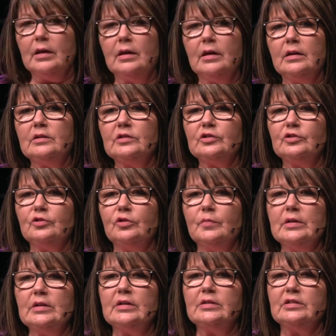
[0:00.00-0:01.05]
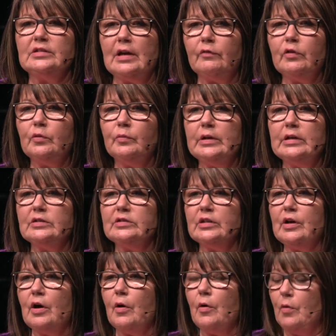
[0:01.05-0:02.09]
In a sermon several weeks
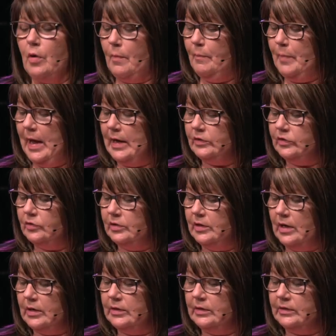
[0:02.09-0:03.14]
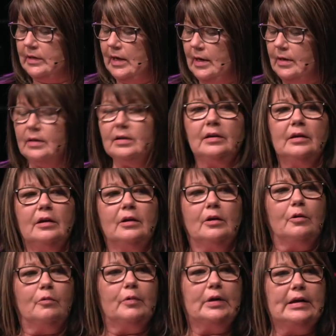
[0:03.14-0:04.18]
ago, Pastor Doug said,
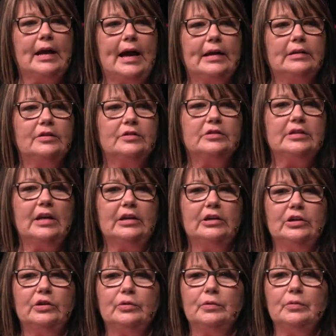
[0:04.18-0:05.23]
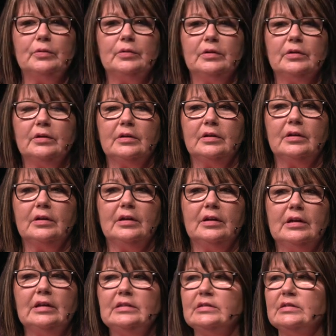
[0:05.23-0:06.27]
"When God looks at you,
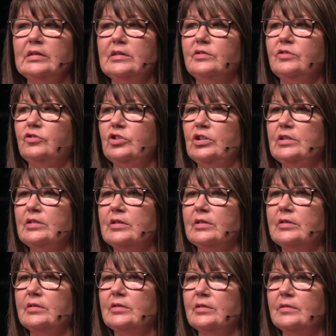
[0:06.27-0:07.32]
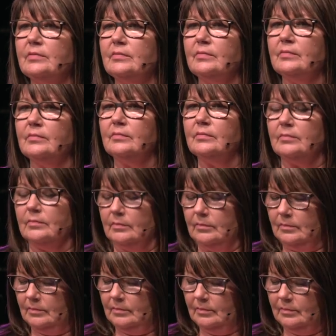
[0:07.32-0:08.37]
he sees Jesus."
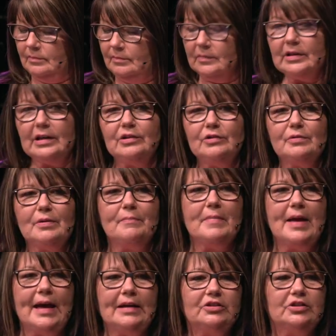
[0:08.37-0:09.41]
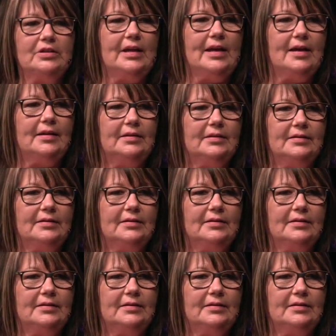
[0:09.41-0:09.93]
Can you imagine that?